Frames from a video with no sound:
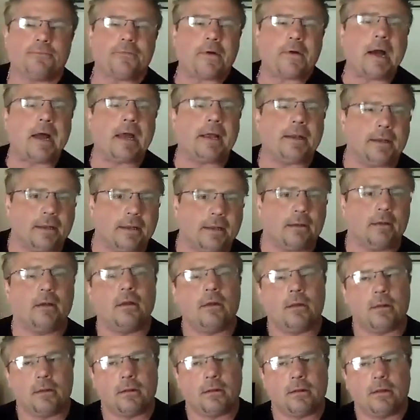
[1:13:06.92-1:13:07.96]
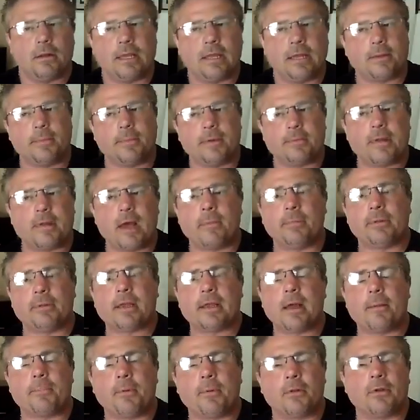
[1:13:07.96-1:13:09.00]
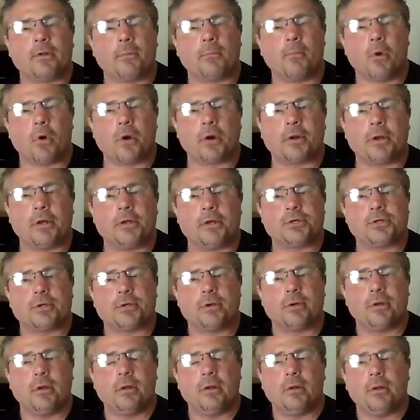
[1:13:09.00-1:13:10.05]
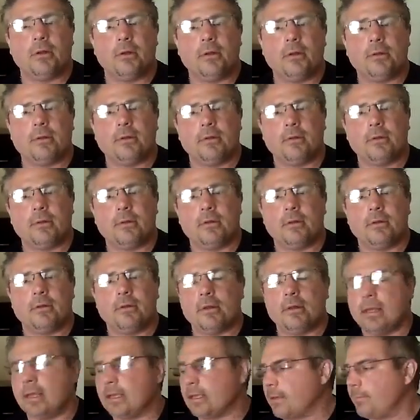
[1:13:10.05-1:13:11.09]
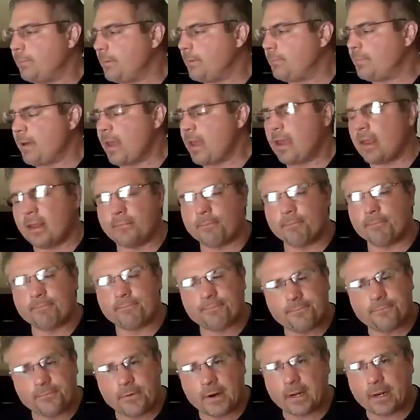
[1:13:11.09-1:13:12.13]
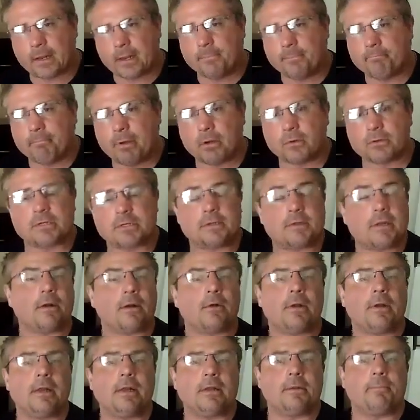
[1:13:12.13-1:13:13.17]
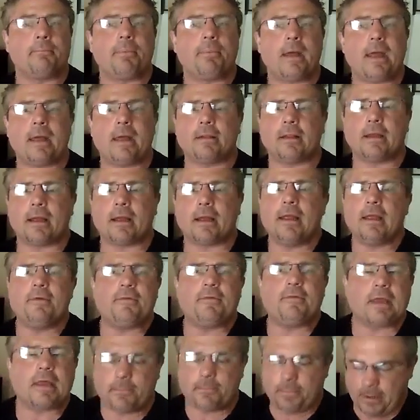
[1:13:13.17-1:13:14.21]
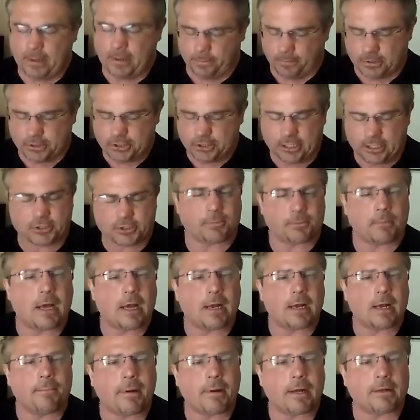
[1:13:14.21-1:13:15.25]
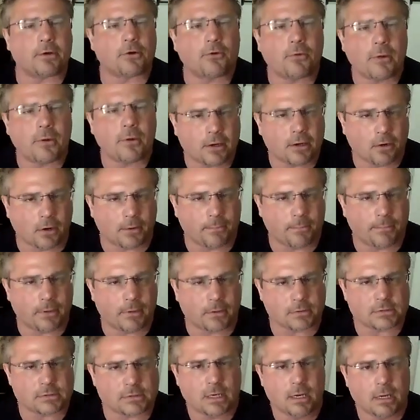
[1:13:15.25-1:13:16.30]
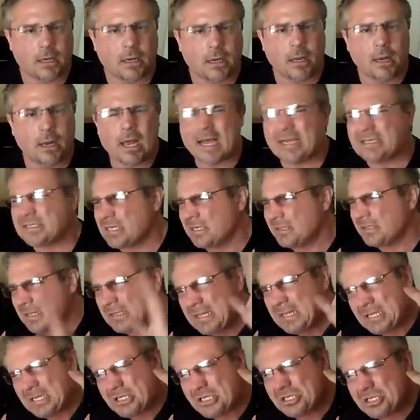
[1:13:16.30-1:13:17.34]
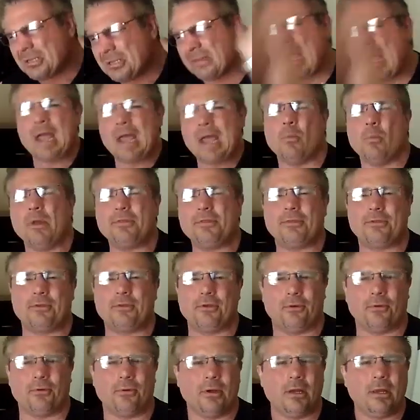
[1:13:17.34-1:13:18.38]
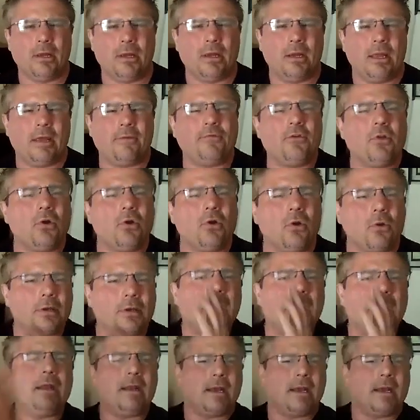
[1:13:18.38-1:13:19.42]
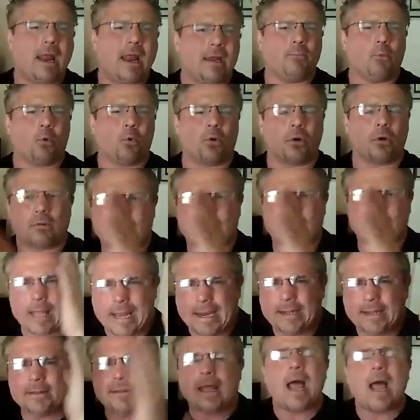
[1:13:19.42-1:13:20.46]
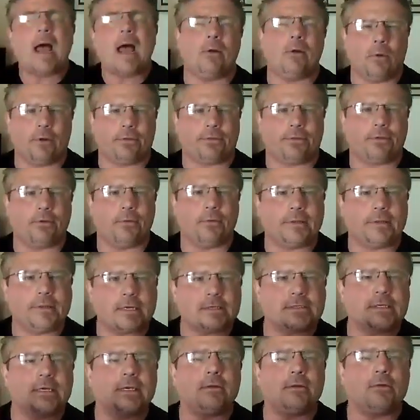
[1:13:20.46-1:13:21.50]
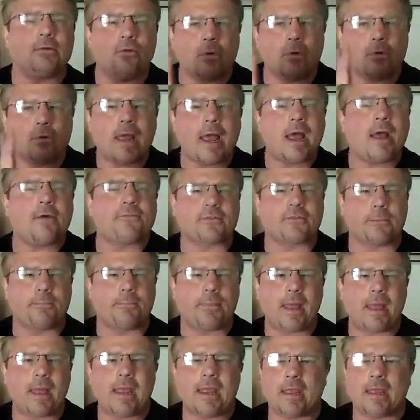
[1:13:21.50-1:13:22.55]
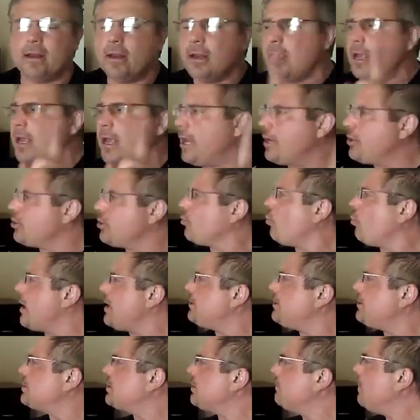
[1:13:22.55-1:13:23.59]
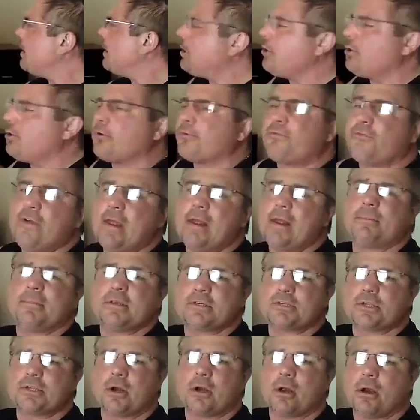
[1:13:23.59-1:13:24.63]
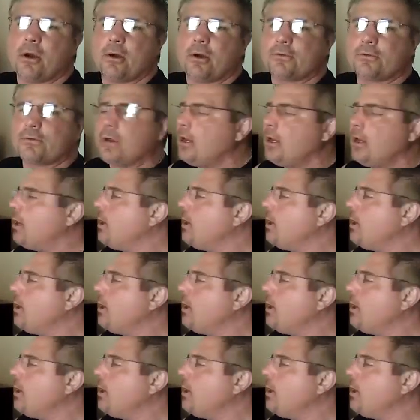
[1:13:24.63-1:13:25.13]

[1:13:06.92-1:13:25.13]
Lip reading: Find it. It could be doubling up on their mortgage. They could be paying frickin' bills that they don't need to pay. Like, I even get people to change their mind about their credit card bills. I say, let that shit die with you. If you don't need it anymore, let it die with you. You don't have to pay it, and you're wasting money and your family's gonna hurt.